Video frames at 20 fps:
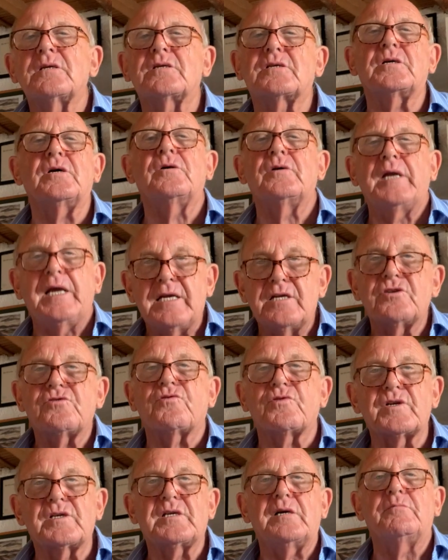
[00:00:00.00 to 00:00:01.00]
Stonehenge,
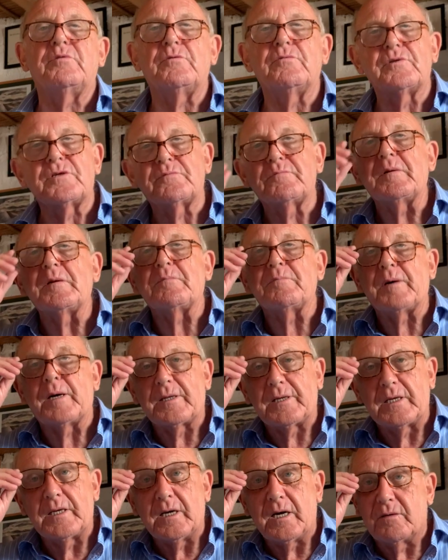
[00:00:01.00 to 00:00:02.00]
for example, was built by
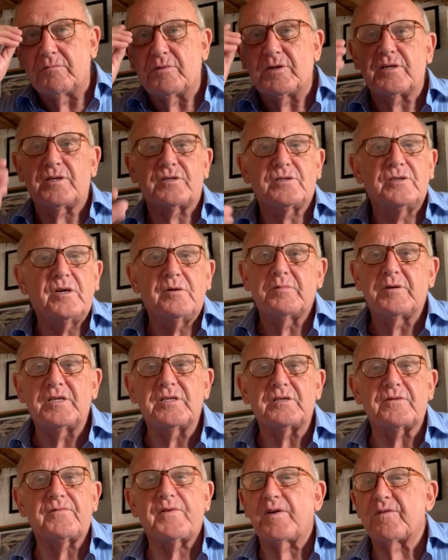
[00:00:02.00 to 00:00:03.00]
the young because nobody
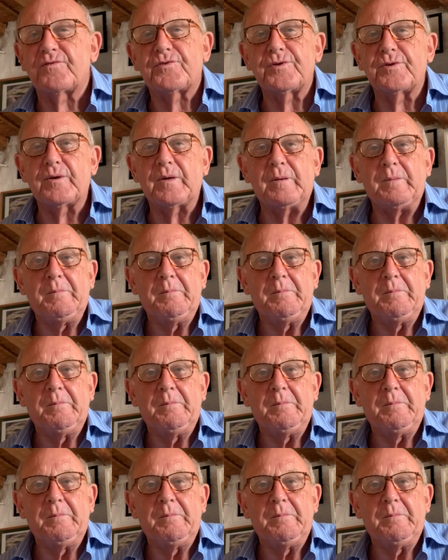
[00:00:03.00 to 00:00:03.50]
survived too